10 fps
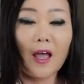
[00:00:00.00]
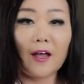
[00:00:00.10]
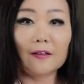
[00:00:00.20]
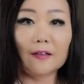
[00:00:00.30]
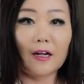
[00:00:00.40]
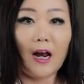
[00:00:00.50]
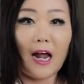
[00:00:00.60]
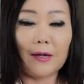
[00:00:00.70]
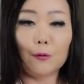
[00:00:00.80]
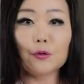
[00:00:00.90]
And
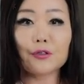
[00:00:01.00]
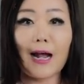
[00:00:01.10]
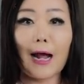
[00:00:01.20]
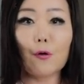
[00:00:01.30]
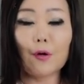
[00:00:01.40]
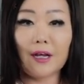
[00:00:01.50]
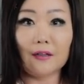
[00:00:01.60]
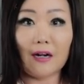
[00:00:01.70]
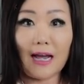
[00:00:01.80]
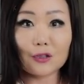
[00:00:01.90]
also I will
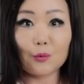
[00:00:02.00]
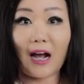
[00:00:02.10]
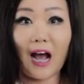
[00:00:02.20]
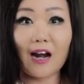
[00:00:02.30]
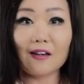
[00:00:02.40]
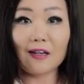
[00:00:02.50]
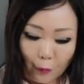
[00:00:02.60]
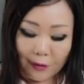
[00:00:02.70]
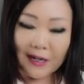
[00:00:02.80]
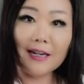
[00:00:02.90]
add lots of garlic.
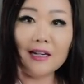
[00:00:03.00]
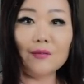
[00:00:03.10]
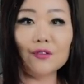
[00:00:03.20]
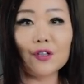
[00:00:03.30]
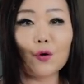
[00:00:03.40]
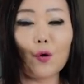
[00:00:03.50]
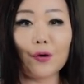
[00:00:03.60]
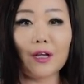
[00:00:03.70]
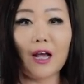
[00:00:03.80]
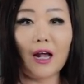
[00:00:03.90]
When I lived in
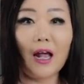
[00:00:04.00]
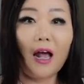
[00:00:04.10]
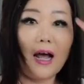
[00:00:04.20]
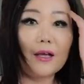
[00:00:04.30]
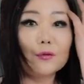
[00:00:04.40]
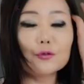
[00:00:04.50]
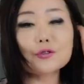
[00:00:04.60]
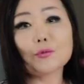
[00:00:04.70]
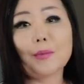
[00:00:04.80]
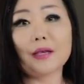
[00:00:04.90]
Korea, I
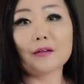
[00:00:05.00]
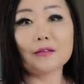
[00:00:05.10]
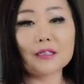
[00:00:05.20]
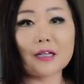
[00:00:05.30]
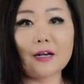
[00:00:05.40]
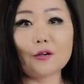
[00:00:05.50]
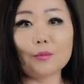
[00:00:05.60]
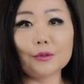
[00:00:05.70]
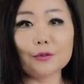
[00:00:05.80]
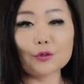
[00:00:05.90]
used to make this kind
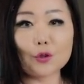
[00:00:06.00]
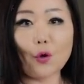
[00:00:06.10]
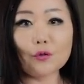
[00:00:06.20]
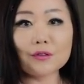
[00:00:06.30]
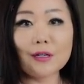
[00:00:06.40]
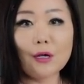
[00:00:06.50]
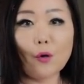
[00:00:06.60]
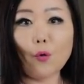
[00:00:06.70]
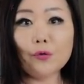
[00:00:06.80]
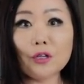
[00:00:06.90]
of, you know, sauce
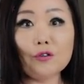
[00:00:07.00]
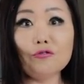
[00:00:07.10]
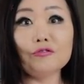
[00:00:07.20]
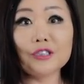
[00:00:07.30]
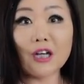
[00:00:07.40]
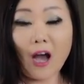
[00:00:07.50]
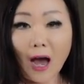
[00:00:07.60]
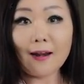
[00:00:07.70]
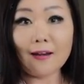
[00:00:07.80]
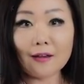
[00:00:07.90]
only using
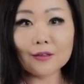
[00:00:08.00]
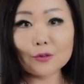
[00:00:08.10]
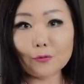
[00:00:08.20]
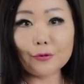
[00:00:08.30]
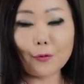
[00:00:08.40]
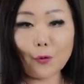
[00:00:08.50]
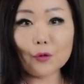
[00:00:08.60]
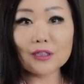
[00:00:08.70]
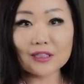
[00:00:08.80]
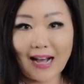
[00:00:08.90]
garlic. So we
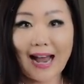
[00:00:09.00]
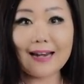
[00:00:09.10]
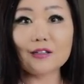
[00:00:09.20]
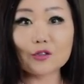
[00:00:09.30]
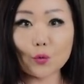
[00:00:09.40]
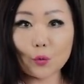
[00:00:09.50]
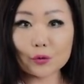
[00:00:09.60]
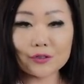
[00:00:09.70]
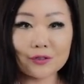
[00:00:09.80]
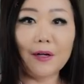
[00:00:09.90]
call this garlic
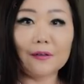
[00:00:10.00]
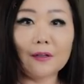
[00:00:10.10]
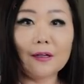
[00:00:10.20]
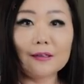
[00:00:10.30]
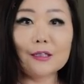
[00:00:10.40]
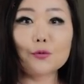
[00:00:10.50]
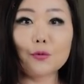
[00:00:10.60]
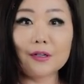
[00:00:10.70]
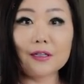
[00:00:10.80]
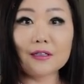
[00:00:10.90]
sauce. But this
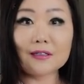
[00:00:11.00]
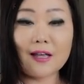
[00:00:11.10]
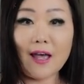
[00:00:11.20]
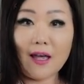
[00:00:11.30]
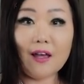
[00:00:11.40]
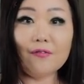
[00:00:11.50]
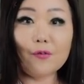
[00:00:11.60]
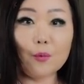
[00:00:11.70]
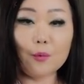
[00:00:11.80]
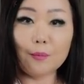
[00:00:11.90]
one is half
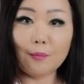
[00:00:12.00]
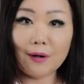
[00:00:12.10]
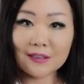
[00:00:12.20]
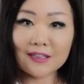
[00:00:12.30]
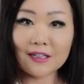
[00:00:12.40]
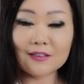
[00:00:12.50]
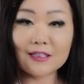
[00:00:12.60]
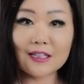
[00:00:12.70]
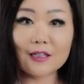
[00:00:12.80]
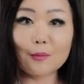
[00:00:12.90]
of mustard
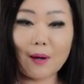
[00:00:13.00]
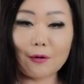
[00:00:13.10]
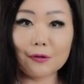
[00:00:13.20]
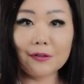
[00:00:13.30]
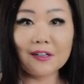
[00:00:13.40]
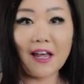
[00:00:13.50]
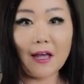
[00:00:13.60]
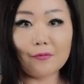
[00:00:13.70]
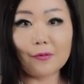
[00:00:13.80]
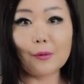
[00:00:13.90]
seed powder and
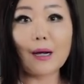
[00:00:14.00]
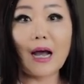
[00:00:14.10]
half of